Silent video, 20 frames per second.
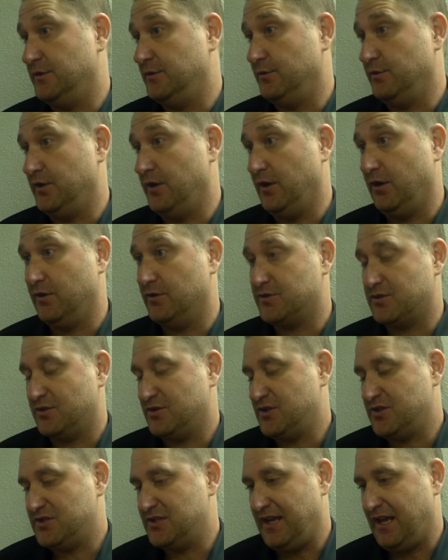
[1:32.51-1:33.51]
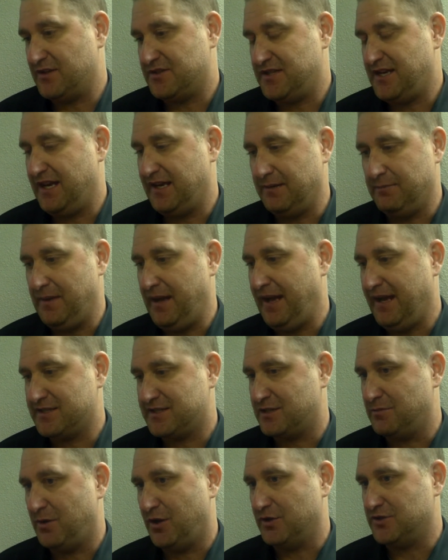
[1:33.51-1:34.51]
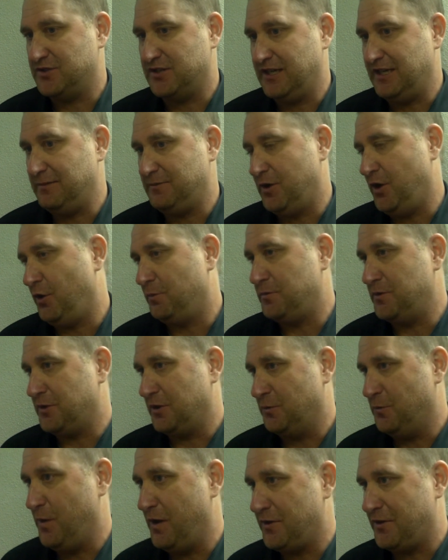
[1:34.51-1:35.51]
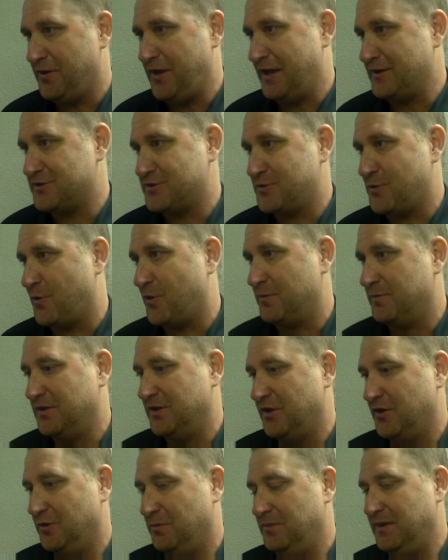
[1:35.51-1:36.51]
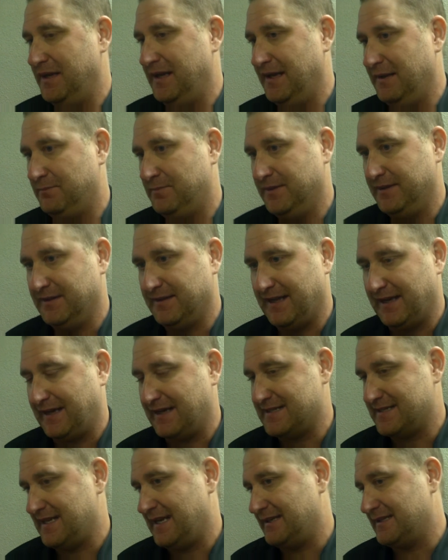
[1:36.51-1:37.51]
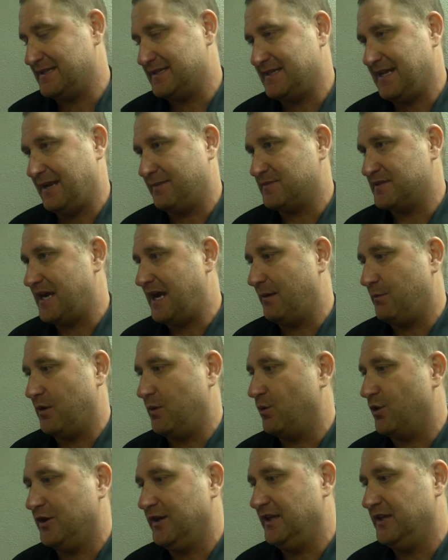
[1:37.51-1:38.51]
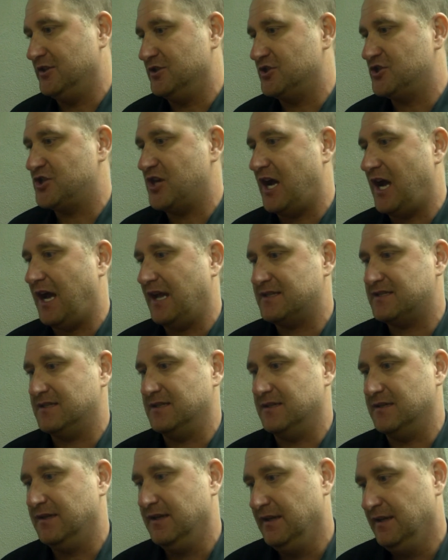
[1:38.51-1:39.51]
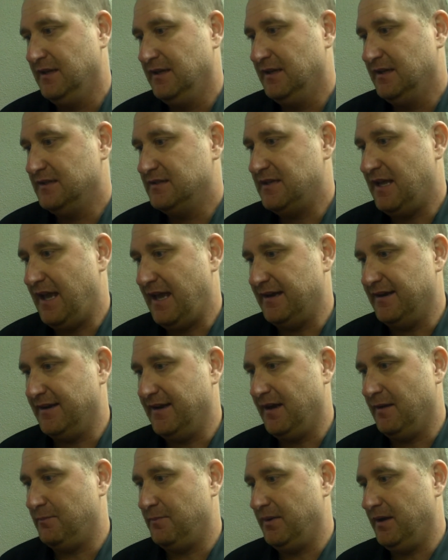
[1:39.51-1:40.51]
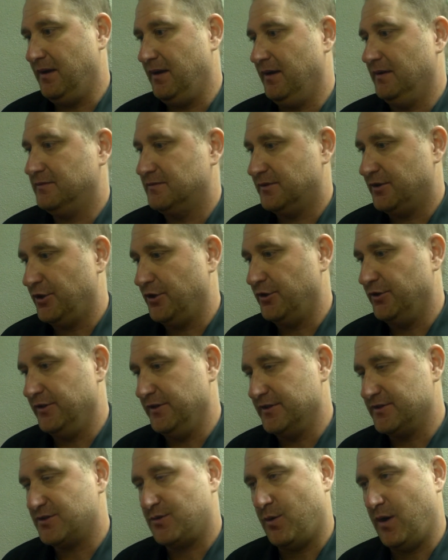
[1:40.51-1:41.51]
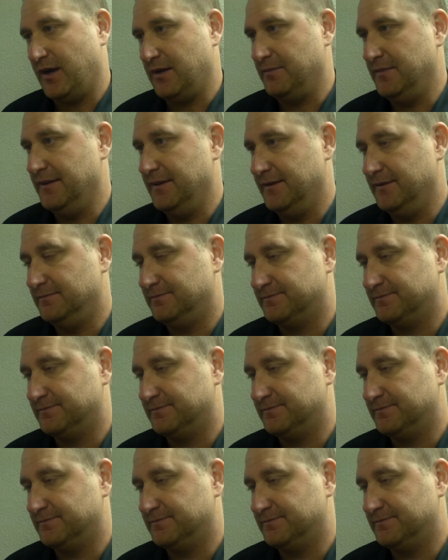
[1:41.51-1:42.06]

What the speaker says: You know, so it's just an outstanding basketball team. You hope you can weather that storm a little bit, but like I said, at the same time, we weren't hitting shots and ended up hurting us quite a bit.